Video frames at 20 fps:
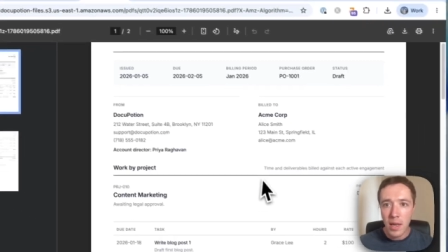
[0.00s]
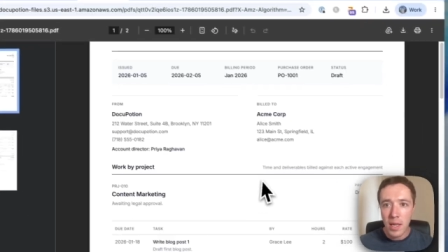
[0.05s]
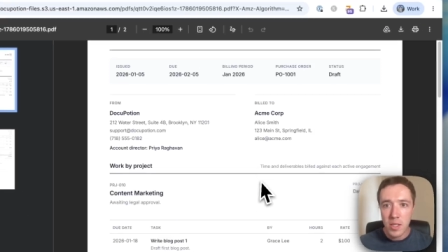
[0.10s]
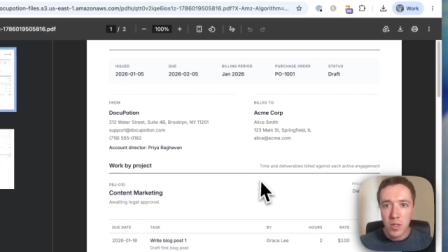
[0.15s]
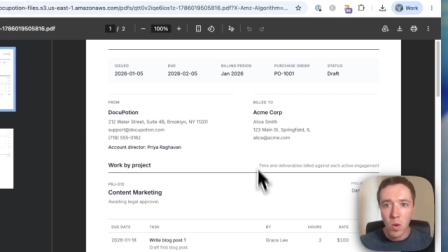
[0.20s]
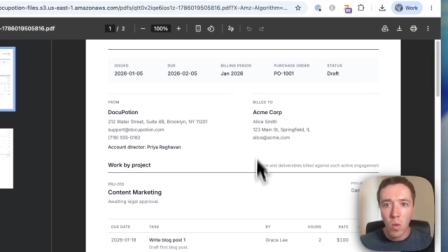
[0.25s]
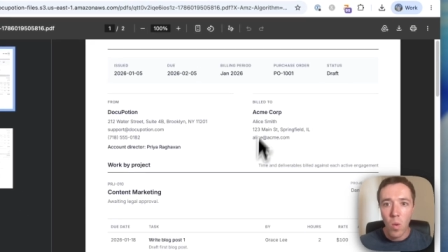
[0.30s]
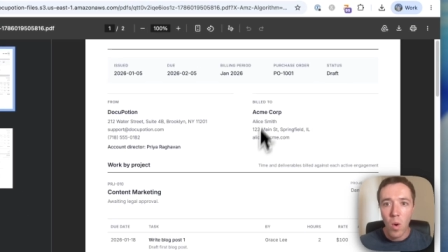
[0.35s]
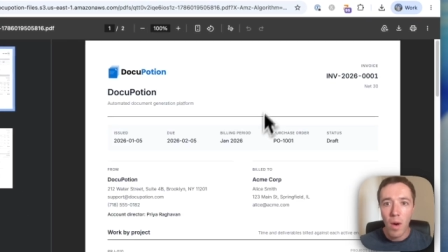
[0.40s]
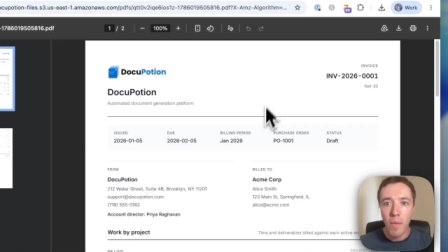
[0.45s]
Let's
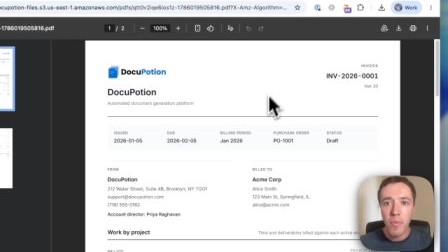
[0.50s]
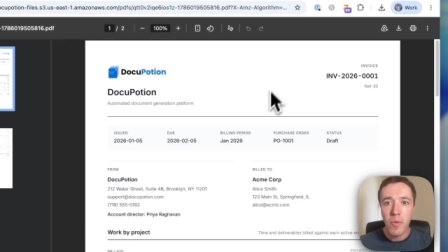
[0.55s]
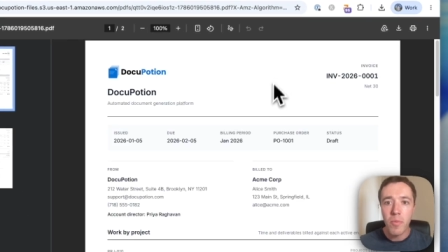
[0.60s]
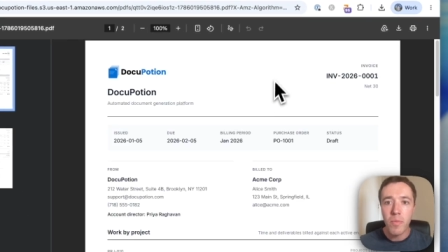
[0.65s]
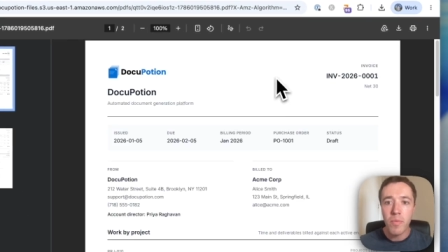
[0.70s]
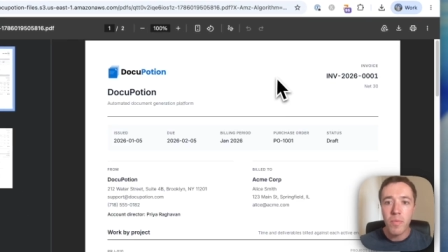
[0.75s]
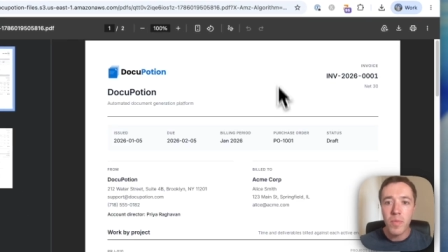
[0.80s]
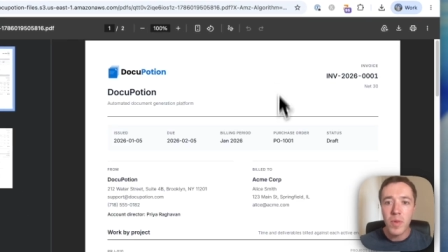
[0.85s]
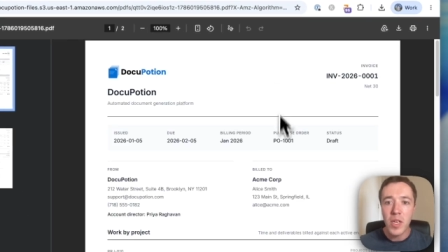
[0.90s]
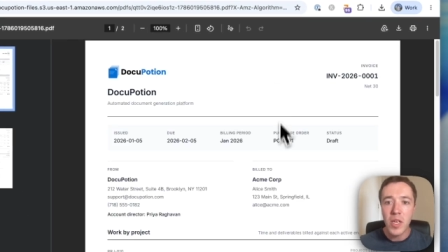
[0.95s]
go up,
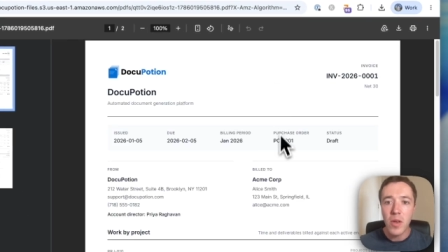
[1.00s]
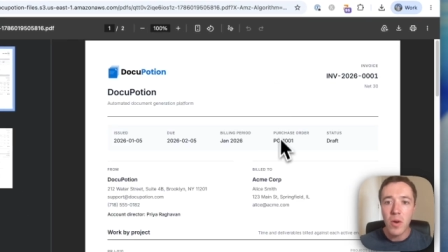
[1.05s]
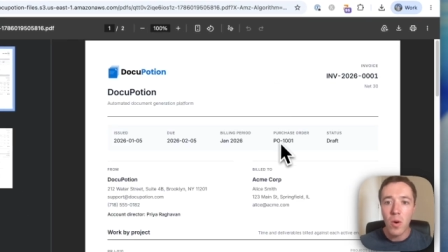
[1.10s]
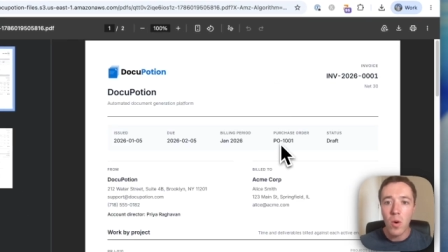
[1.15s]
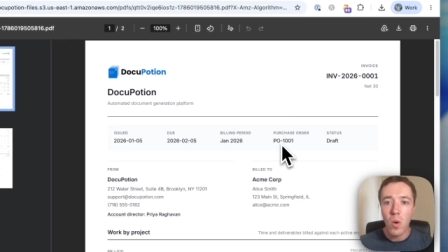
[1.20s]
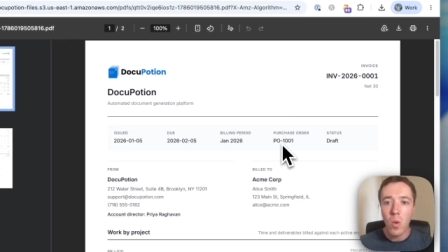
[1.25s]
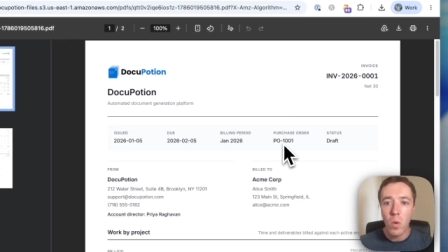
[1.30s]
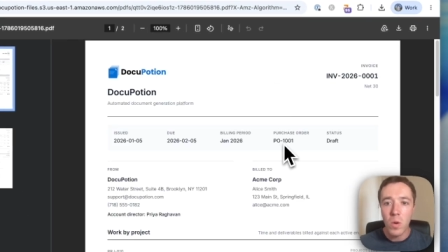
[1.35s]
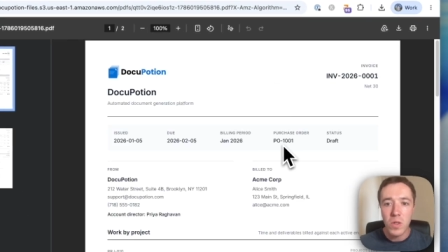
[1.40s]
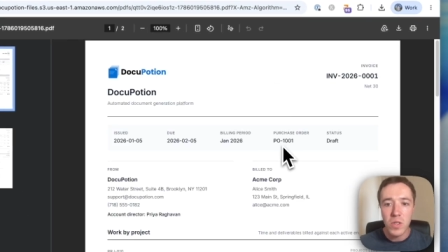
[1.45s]

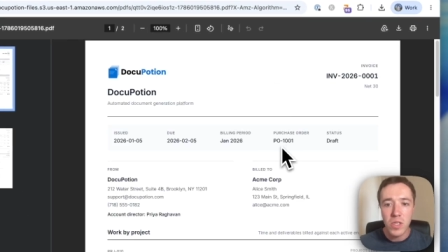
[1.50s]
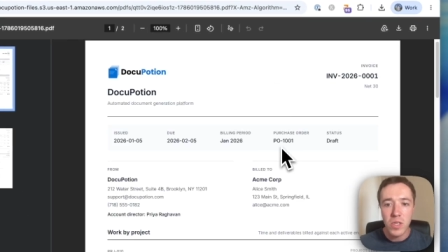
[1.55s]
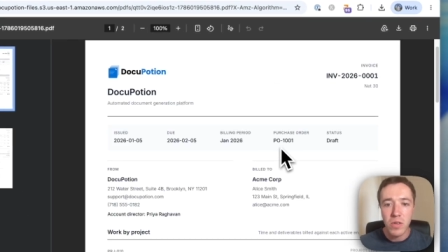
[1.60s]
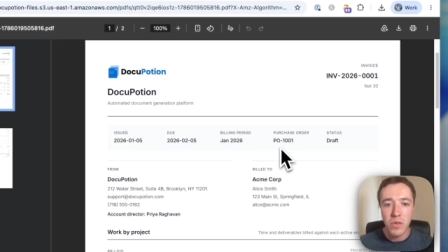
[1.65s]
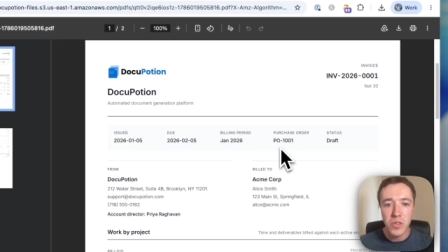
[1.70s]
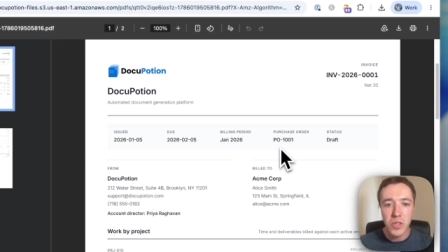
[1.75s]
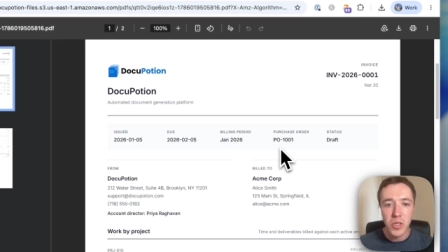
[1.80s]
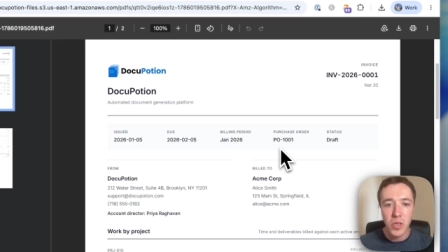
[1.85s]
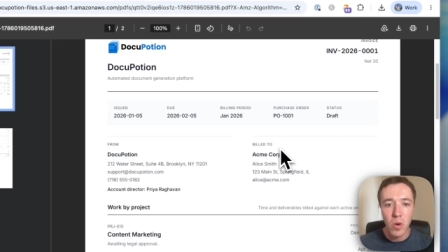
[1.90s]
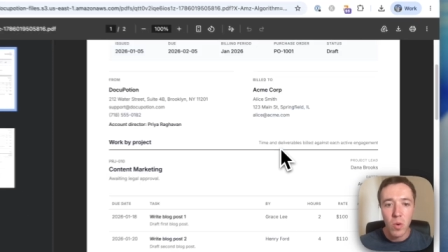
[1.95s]

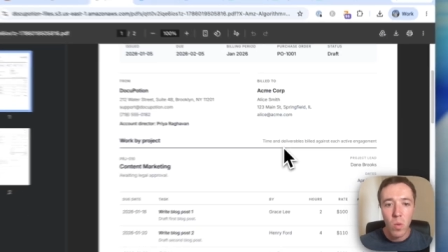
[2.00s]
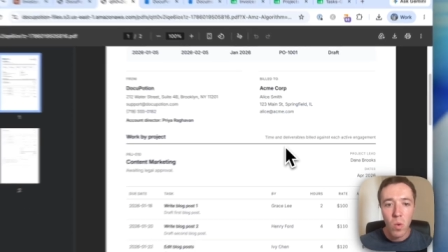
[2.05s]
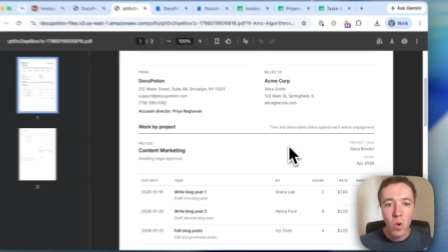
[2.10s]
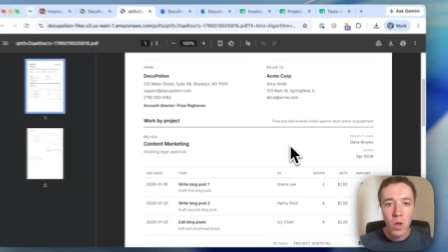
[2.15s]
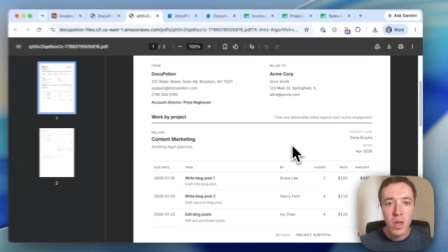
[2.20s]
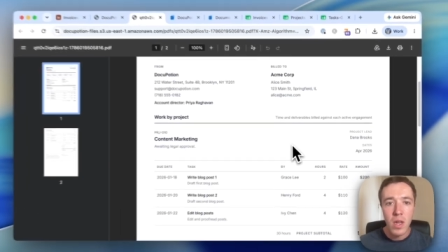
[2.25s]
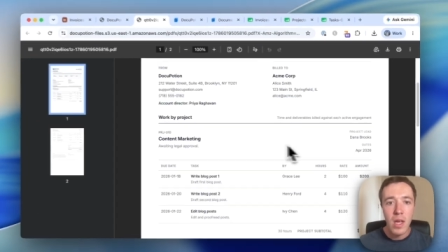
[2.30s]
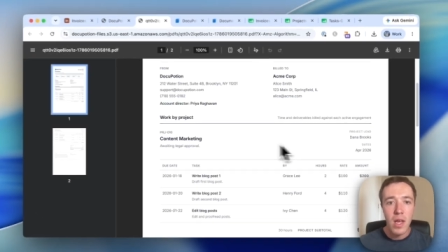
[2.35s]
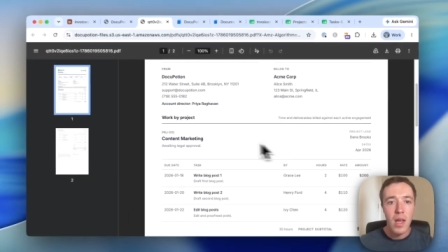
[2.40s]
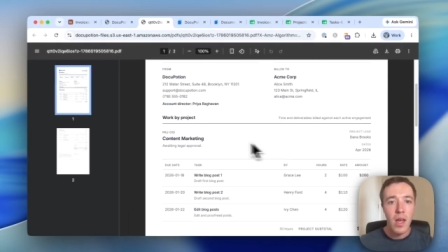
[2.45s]

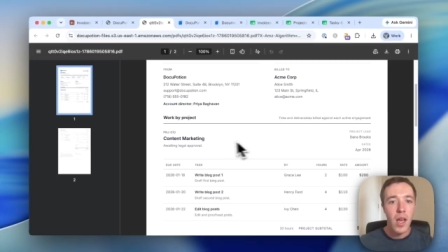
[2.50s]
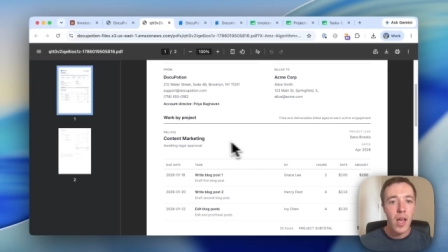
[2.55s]
PO1001,